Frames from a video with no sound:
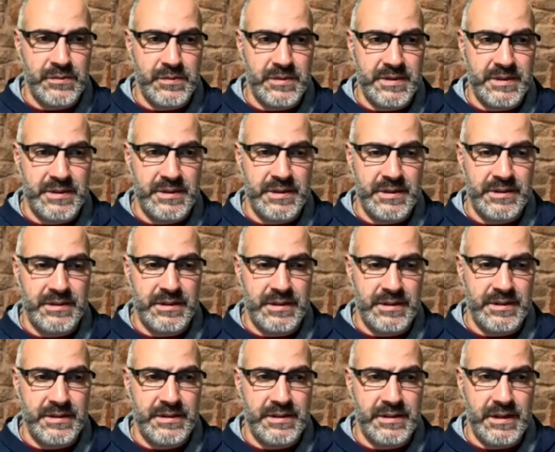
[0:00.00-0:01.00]

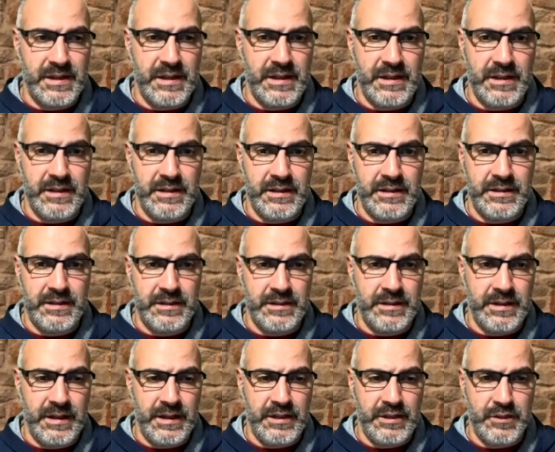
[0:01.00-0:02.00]
resistance and
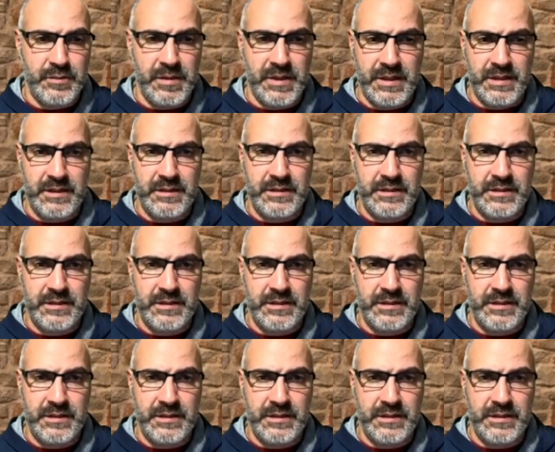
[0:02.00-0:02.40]
HP.